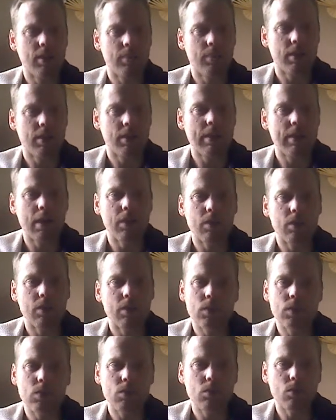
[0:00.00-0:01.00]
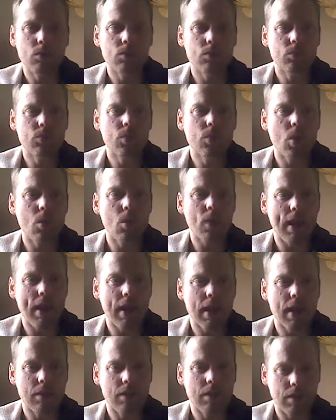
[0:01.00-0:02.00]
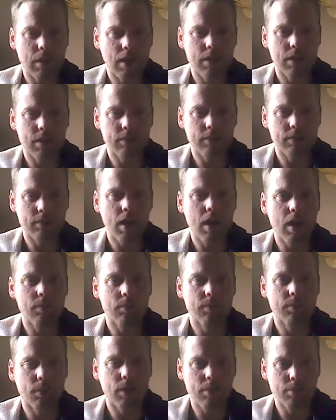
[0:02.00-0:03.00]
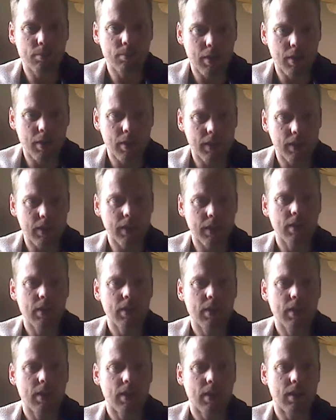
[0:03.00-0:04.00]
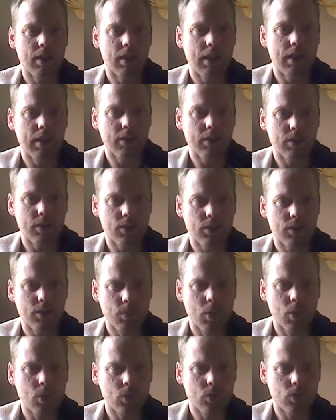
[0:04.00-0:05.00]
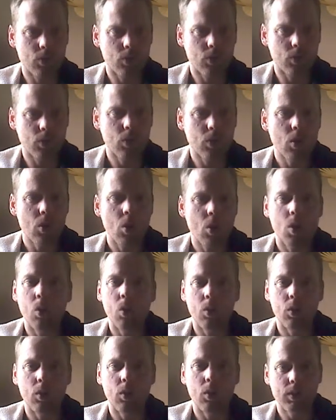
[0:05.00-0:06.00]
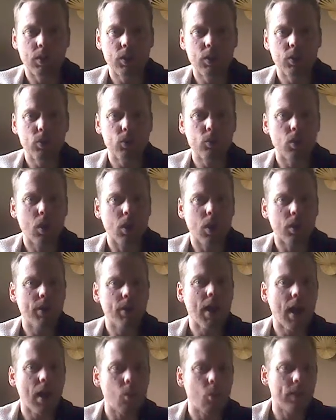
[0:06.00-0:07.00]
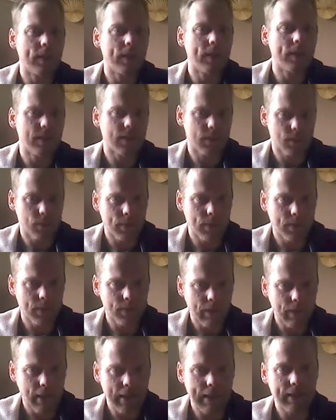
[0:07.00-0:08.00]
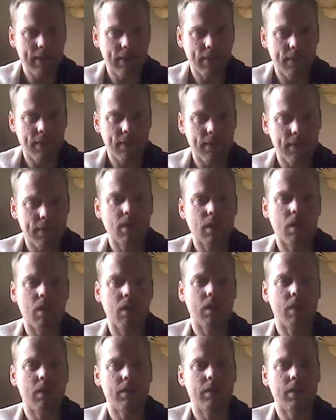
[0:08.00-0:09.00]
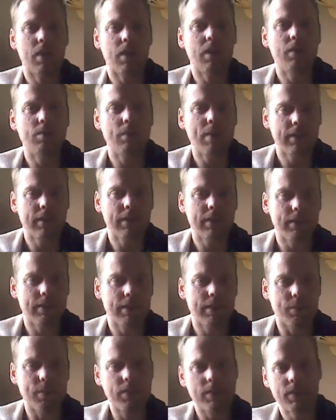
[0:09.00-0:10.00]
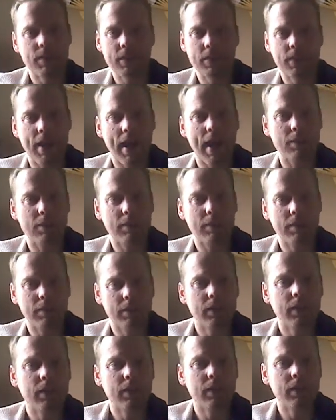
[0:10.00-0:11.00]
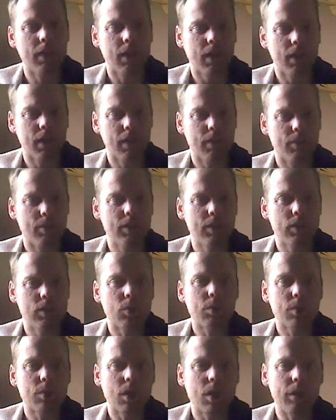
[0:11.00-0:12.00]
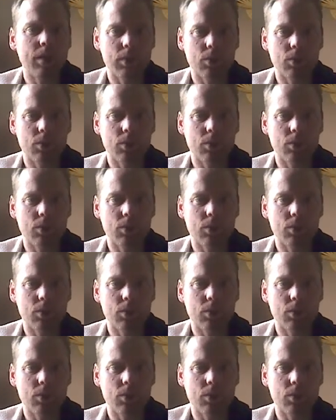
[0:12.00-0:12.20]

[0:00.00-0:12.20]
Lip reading: Now, if you don't have a lot of upfront money at your disposal, or you are not wanting to spend anything on making this business happen, you're probably going to